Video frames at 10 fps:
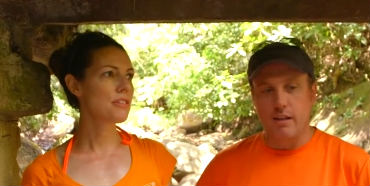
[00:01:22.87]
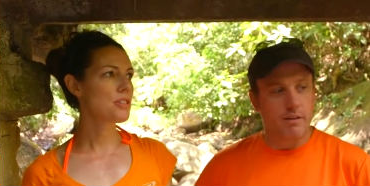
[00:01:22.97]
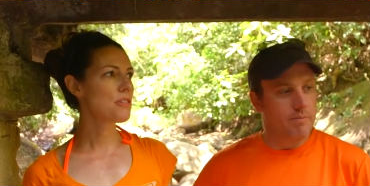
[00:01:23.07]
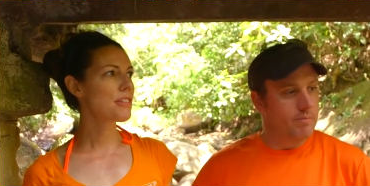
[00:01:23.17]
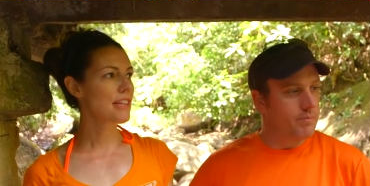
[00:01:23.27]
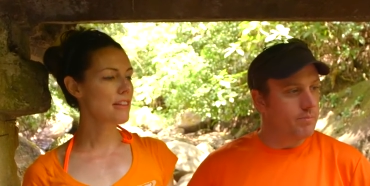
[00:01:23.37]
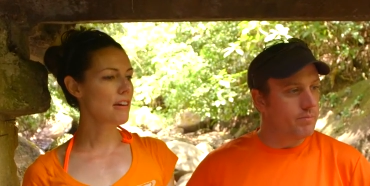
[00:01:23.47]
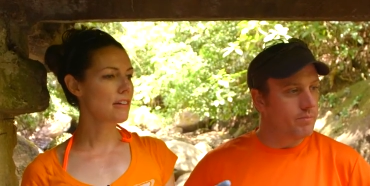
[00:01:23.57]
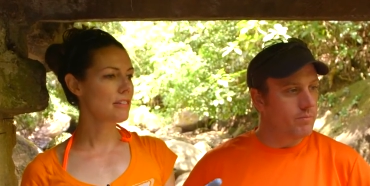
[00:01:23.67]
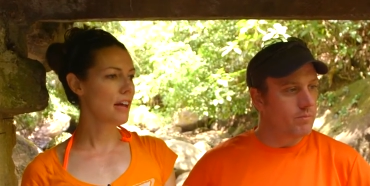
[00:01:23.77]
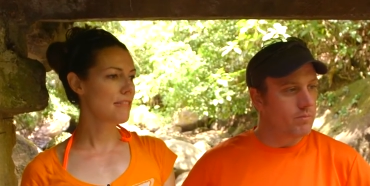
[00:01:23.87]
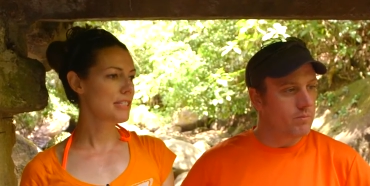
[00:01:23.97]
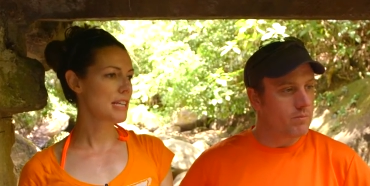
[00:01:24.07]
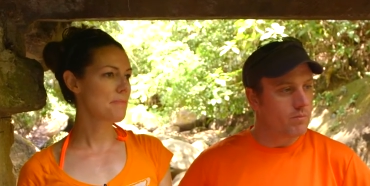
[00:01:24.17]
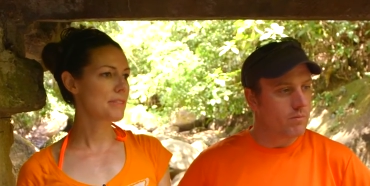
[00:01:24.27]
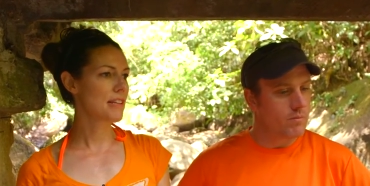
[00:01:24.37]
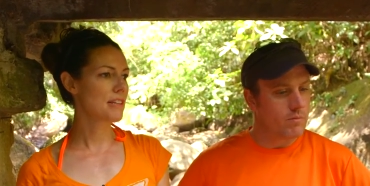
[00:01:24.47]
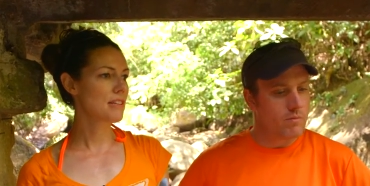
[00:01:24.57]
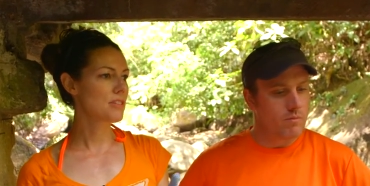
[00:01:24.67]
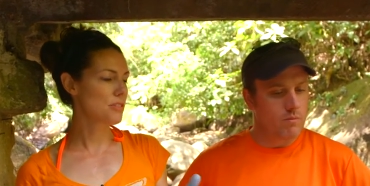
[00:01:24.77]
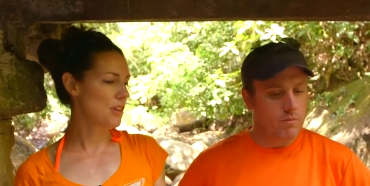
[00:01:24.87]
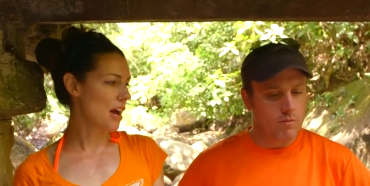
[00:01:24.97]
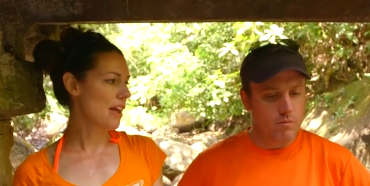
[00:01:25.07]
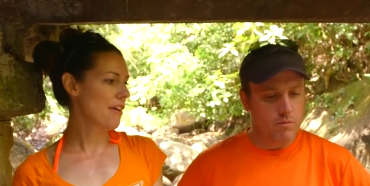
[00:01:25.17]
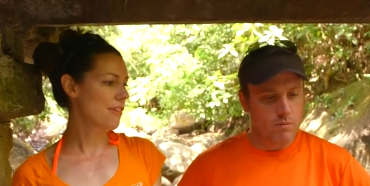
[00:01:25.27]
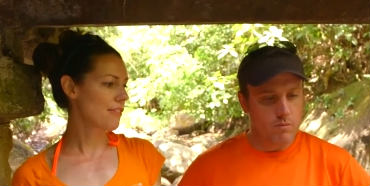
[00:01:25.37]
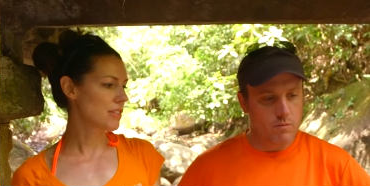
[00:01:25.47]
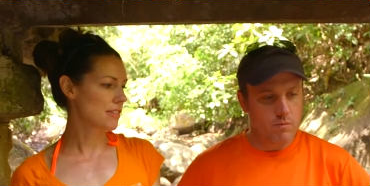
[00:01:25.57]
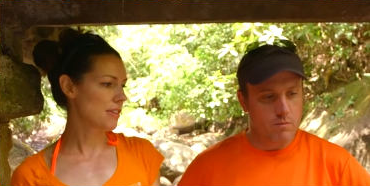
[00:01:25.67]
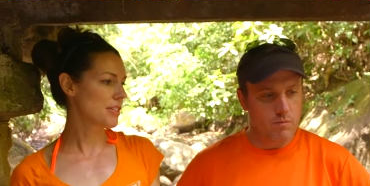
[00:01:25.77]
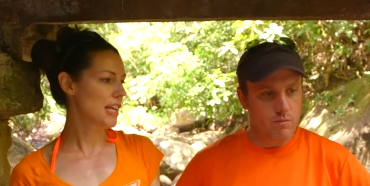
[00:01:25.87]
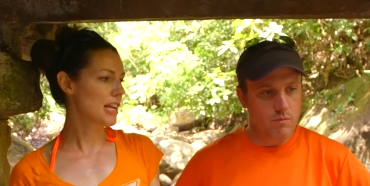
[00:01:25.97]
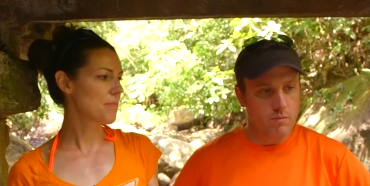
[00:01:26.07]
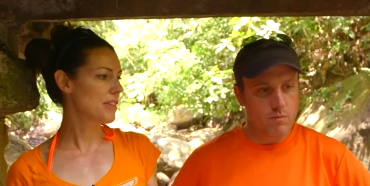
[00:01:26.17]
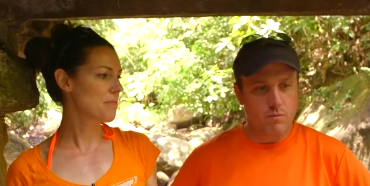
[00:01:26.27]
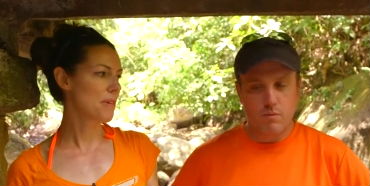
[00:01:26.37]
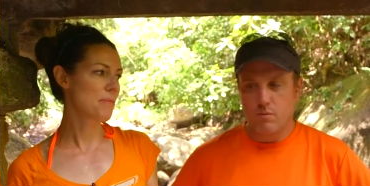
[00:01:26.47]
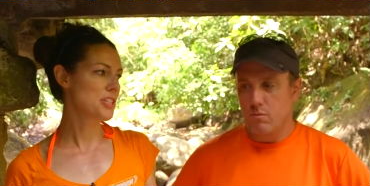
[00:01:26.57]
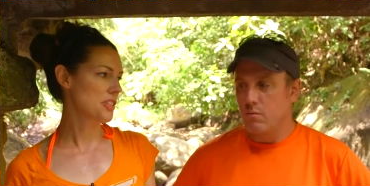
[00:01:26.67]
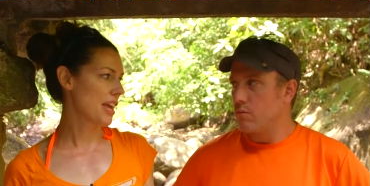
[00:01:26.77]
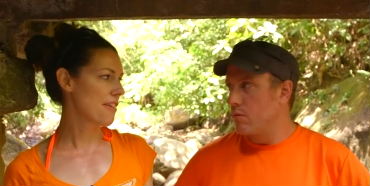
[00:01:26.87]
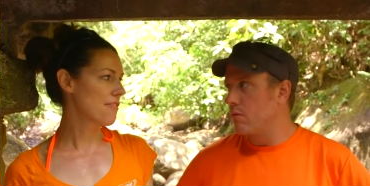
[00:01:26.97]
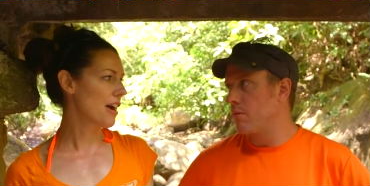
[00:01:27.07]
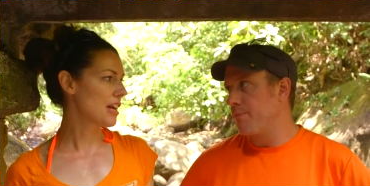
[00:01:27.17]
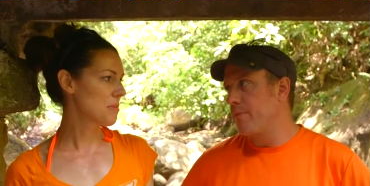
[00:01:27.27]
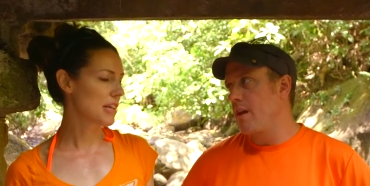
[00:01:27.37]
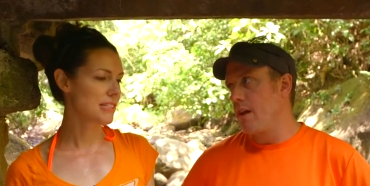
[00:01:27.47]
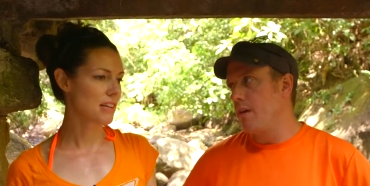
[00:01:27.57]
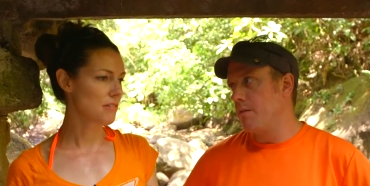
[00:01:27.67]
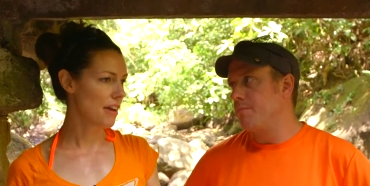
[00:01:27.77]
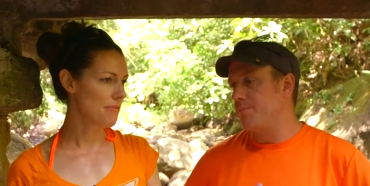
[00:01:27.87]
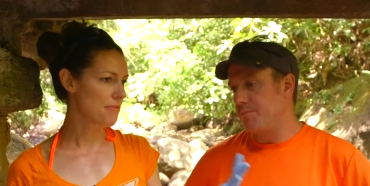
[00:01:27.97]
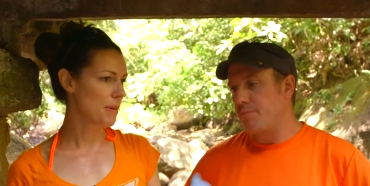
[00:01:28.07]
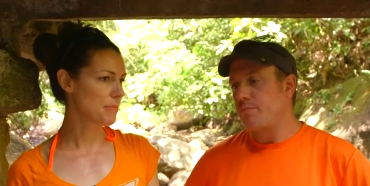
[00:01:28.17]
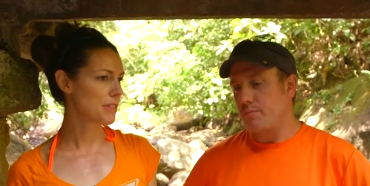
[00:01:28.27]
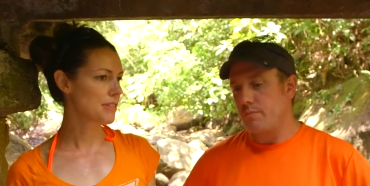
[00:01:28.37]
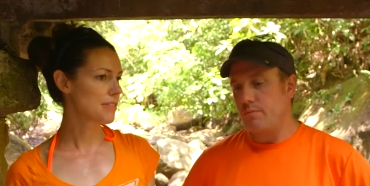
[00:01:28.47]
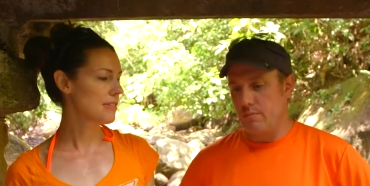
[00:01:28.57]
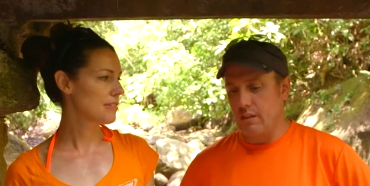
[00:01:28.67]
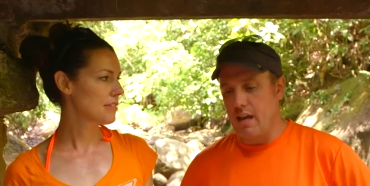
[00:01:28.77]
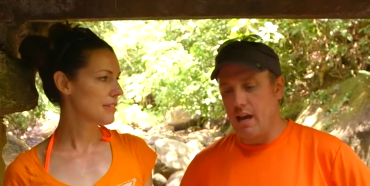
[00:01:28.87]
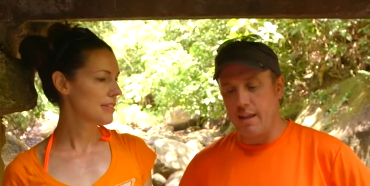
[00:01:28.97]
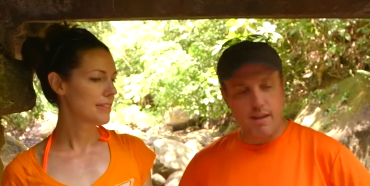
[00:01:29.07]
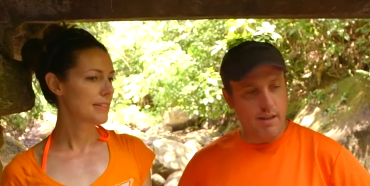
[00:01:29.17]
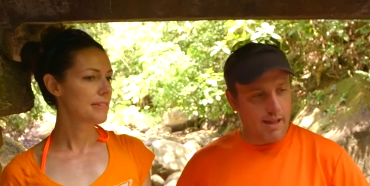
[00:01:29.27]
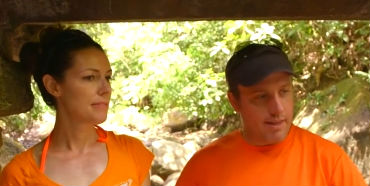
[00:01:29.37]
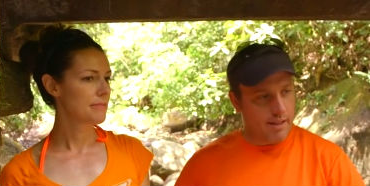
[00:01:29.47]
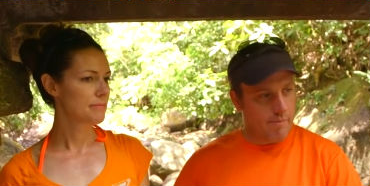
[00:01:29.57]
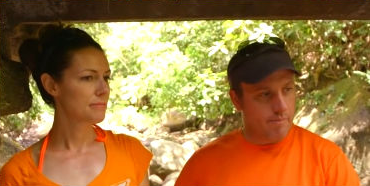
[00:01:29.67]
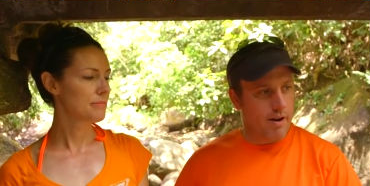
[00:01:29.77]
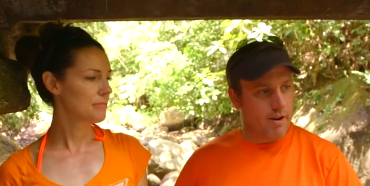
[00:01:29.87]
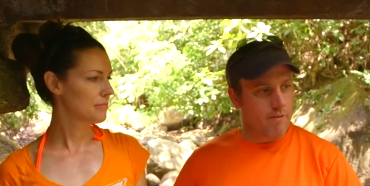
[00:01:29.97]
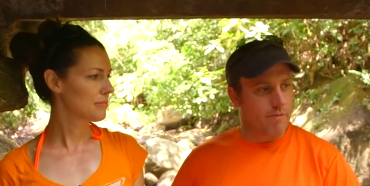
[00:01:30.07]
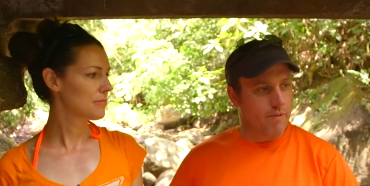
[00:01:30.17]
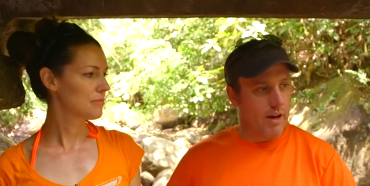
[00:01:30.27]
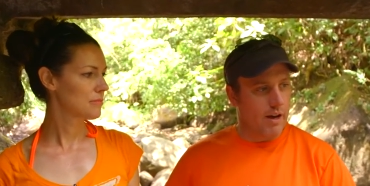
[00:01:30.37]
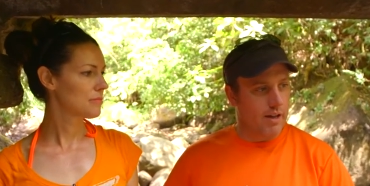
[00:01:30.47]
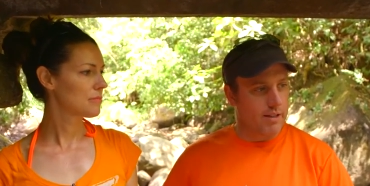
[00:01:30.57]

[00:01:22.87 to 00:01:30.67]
Speaker 1: Do you, do you, think there are a lot of seeps that do not have rivers associated with them that we just can't find because they don't have bubbles?
Speaker 2: Yeah, I think I think the amount of uh,